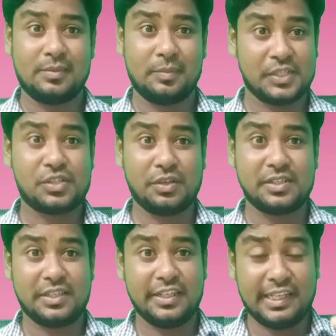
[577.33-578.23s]
based on
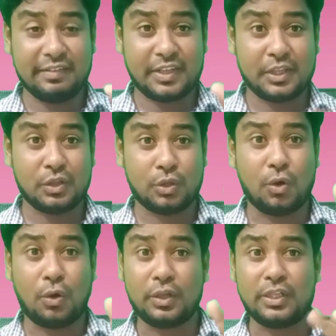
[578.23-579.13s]
result. Even
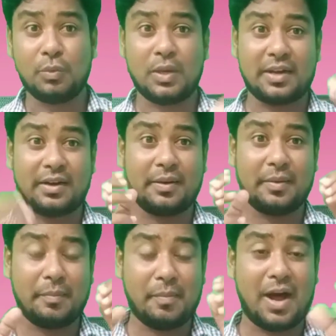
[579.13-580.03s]
though
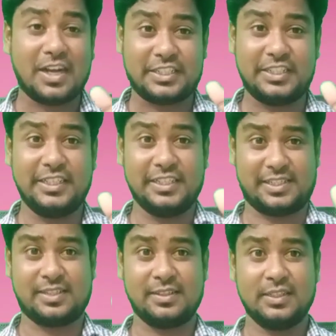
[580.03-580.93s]
your mark
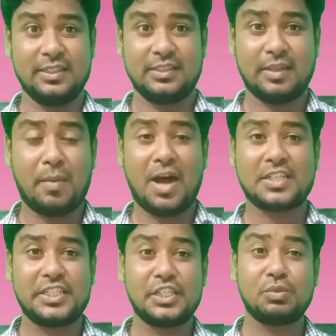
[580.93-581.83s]
sheets, the
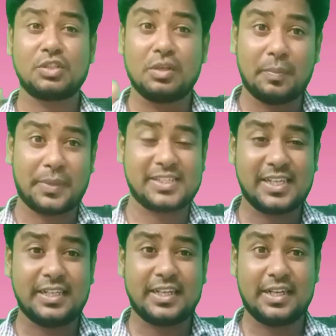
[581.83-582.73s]
mark sheets which will be
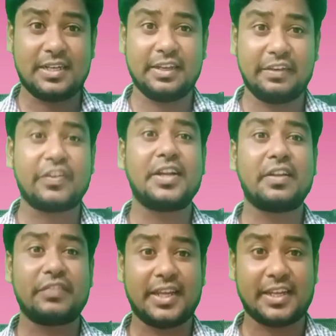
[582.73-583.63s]
presented in
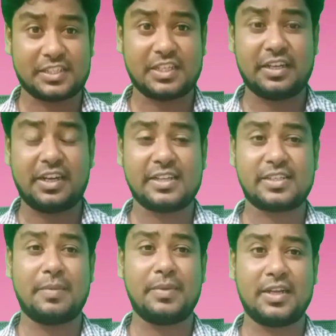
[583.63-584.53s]
front of the external
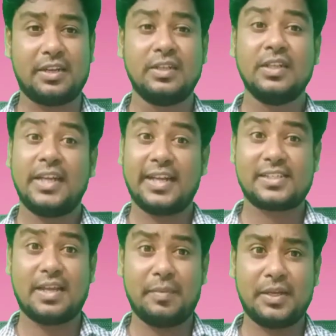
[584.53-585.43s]

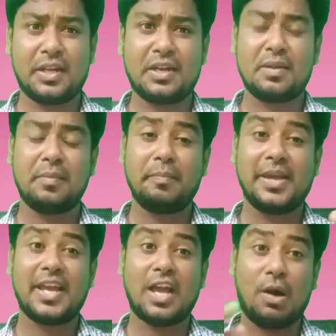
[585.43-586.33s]
examiner
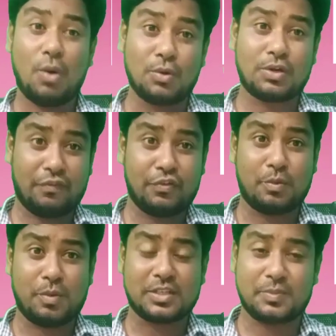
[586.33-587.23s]
may have out of
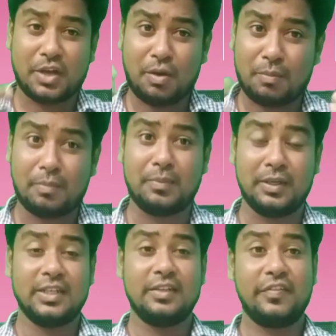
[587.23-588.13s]
out marks, may have
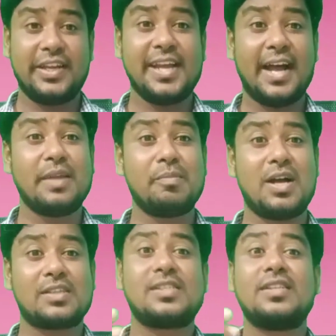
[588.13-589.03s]
very high
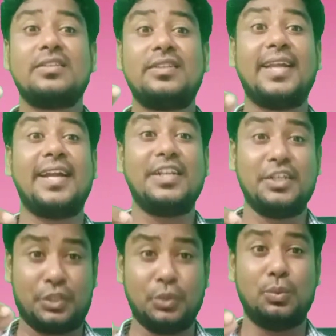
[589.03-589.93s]
marks,
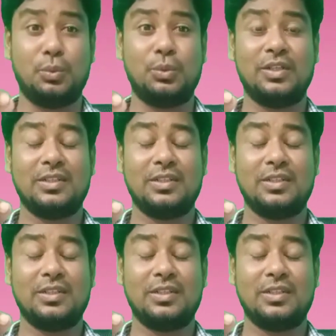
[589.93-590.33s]
then too